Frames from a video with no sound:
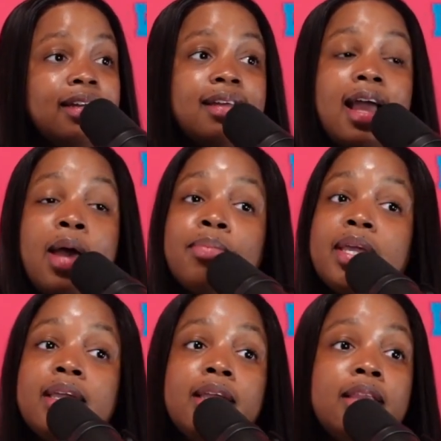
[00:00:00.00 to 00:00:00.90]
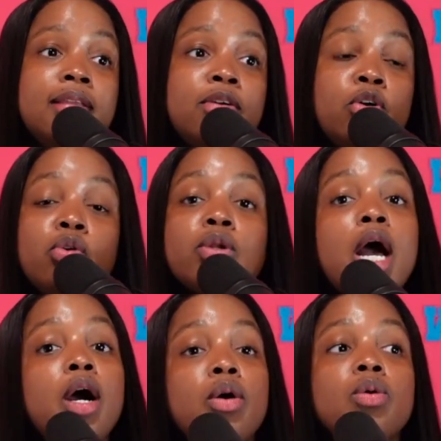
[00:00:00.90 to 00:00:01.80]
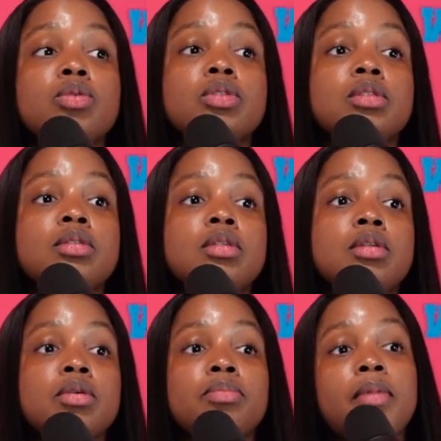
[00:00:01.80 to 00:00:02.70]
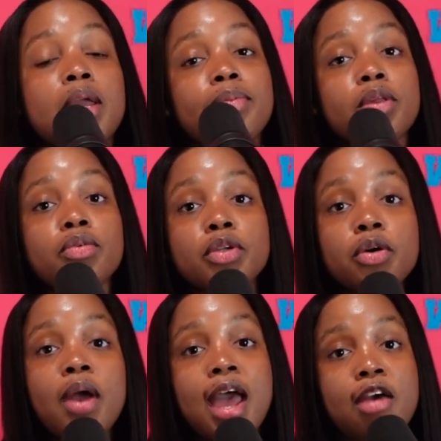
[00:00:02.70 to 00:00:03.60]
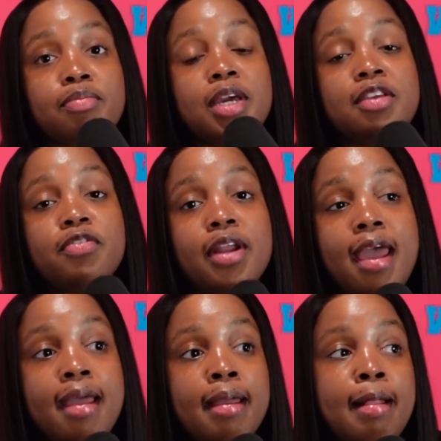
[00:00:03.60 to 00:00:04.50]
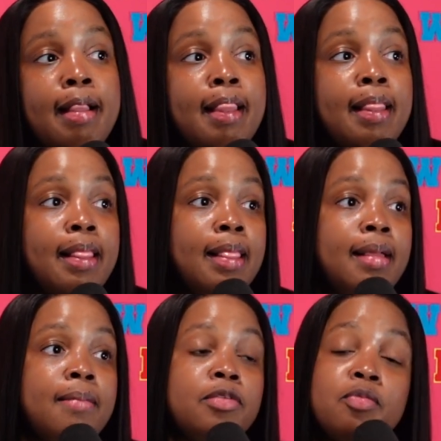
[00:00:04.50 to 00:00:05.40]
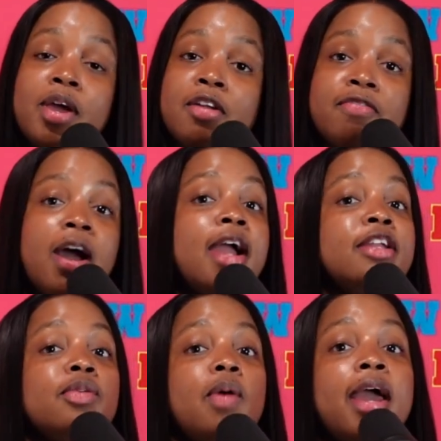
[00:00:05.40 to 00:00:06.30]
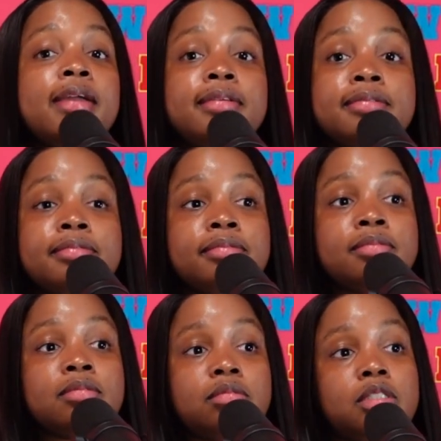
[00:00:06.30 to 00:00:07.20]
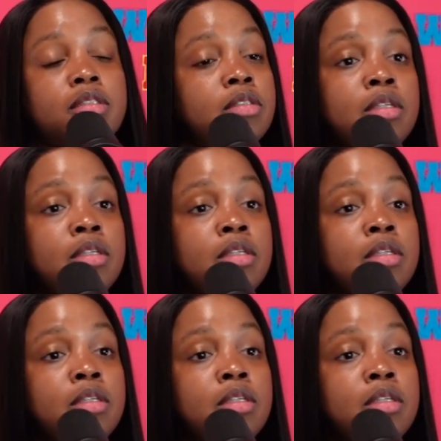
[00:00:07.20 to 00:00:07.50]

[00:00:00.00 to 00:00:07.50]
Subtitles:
I mean, who knows? Maybe you do have money for that. You better find a way, because